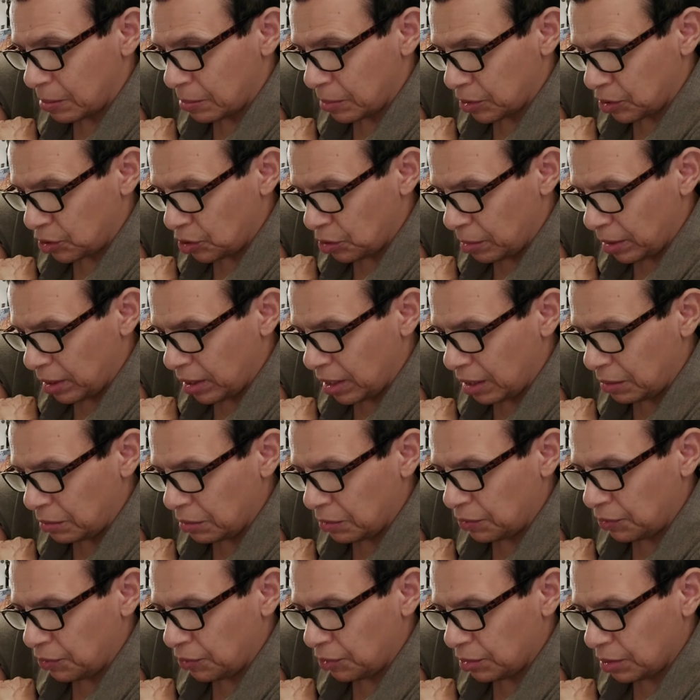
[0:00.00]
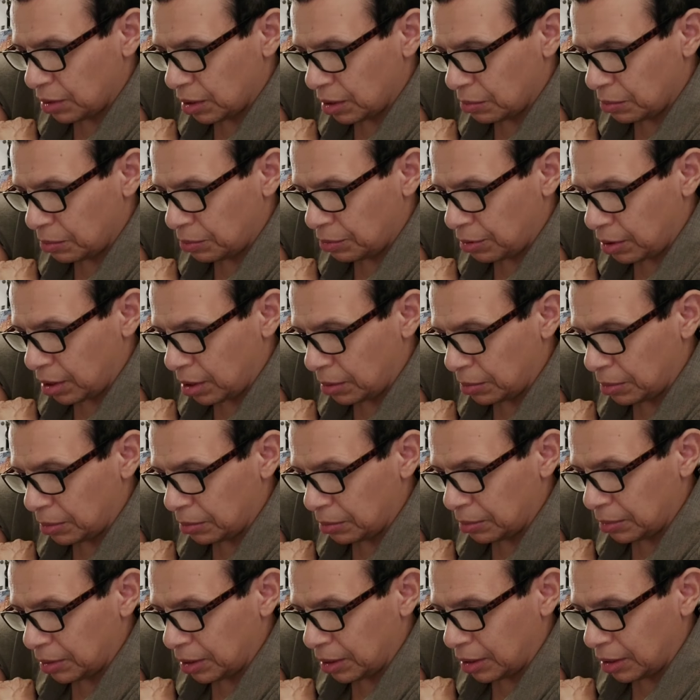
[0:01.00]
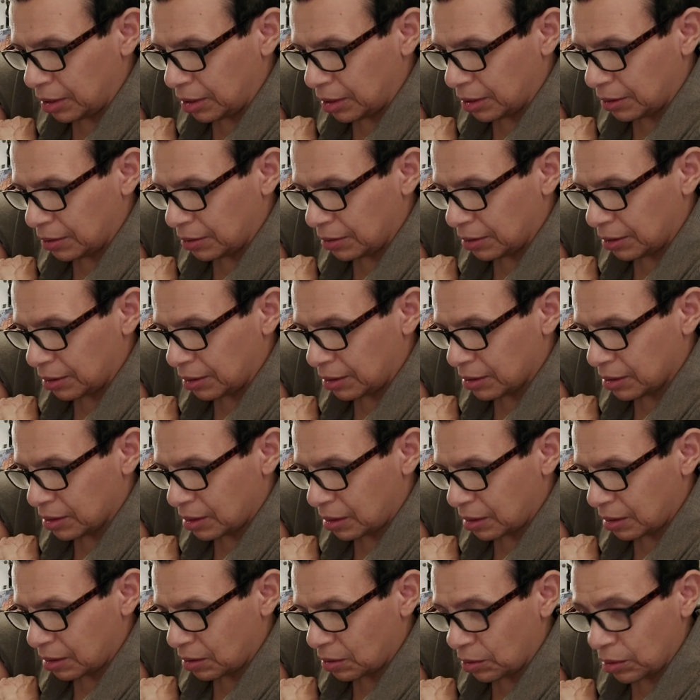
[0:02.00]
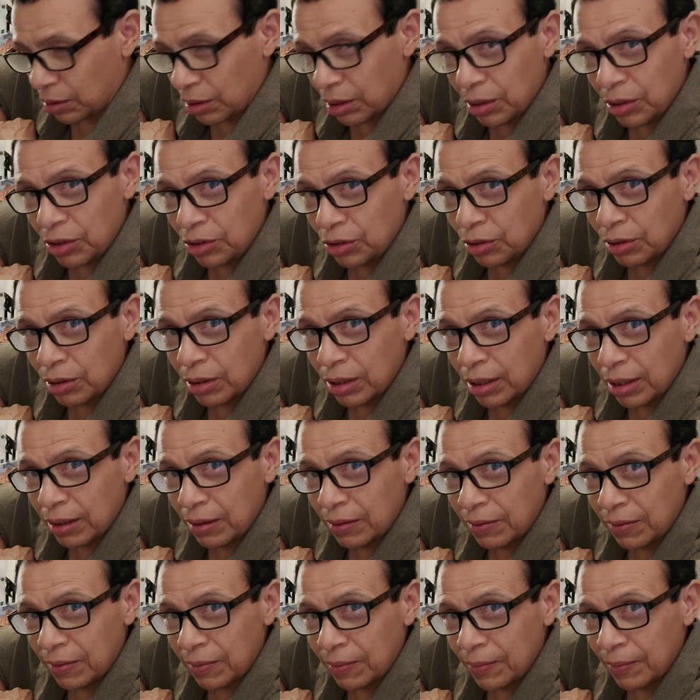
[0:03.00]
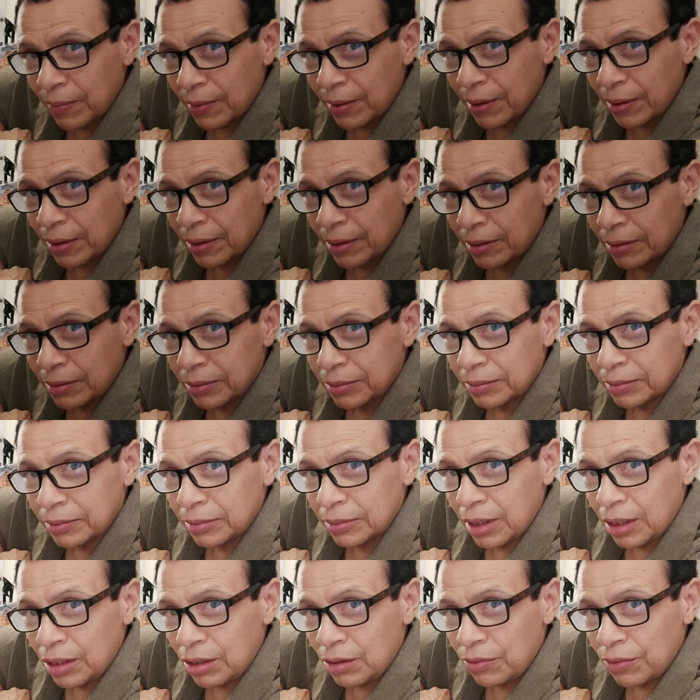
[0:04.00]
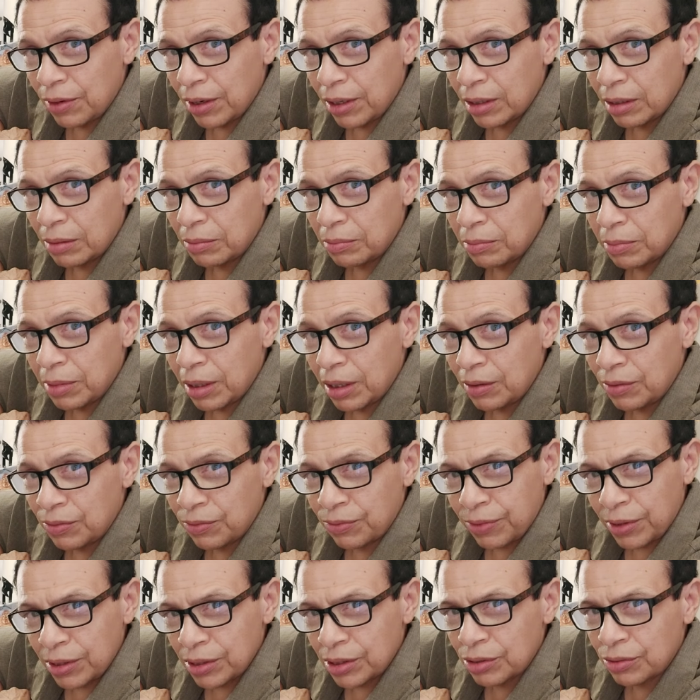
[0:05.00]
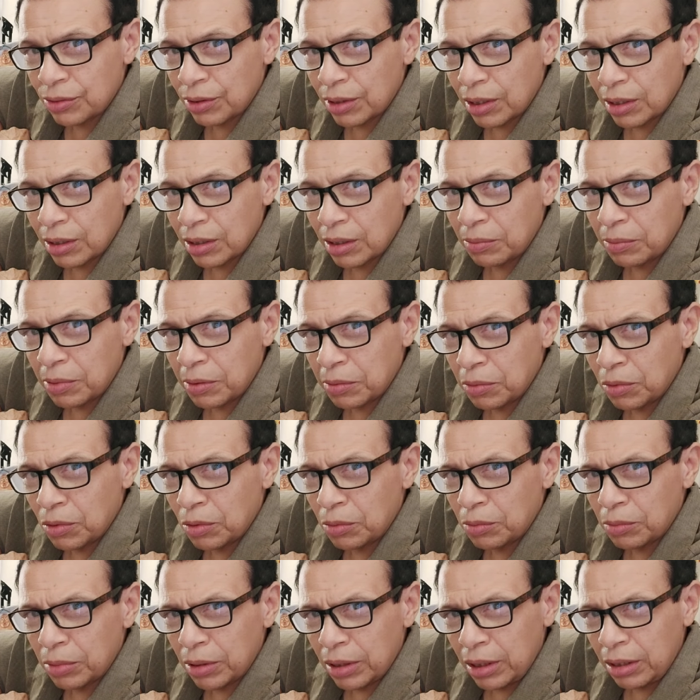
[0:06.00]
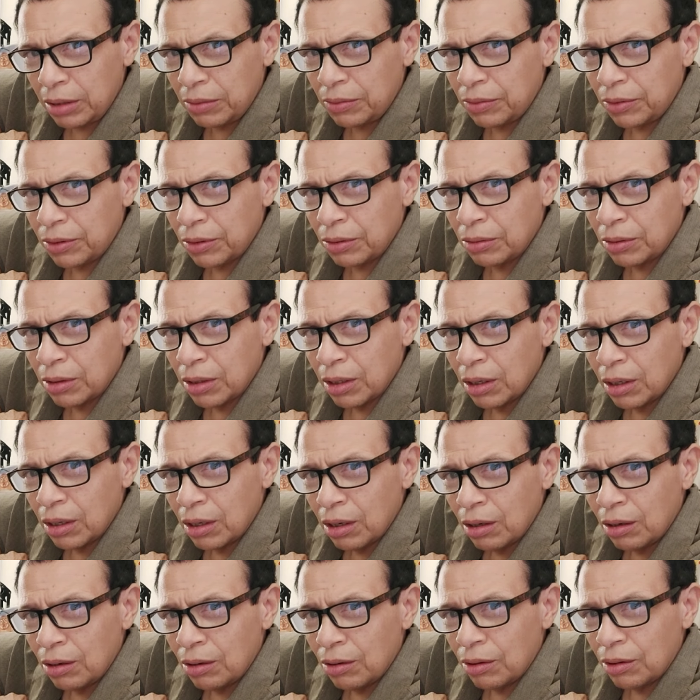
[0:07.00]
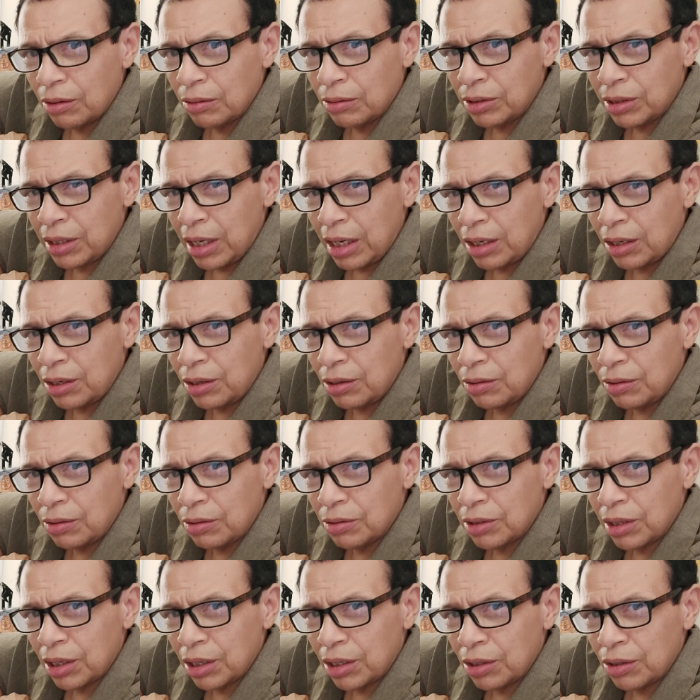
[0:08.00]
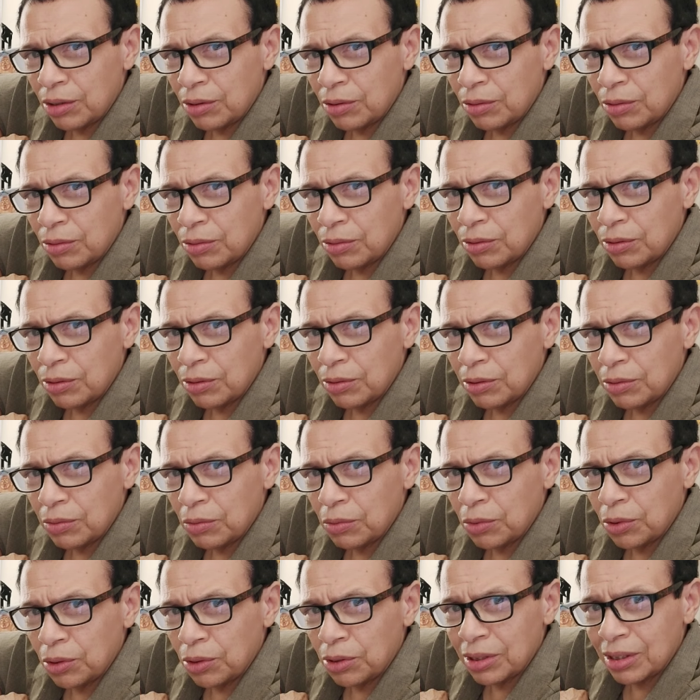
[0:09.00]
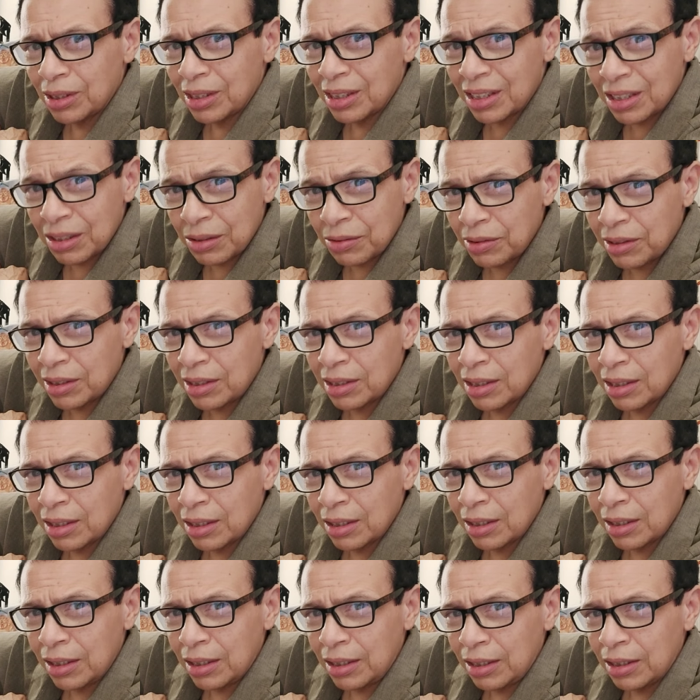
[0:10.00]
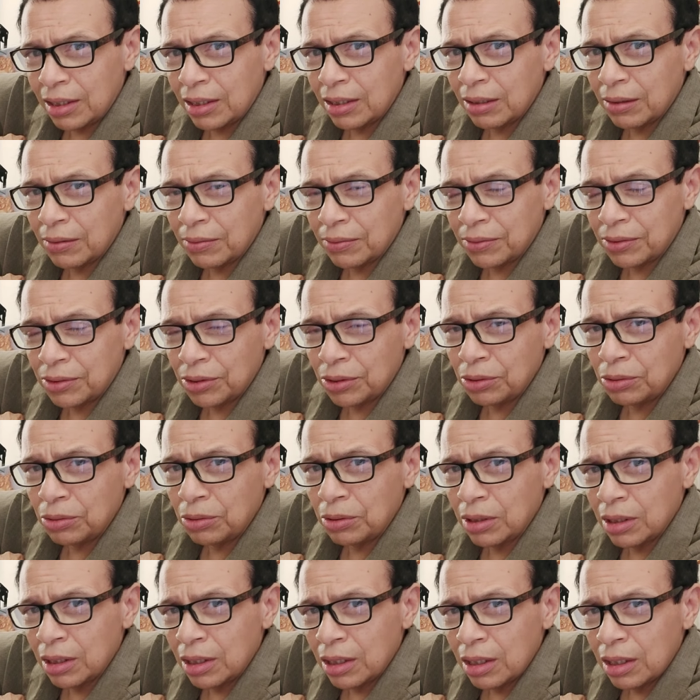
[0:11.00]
but you might have it for another problem, another something going on in your life. And you find that it's frustrating that people won't believe you or take you take your words seriously enough to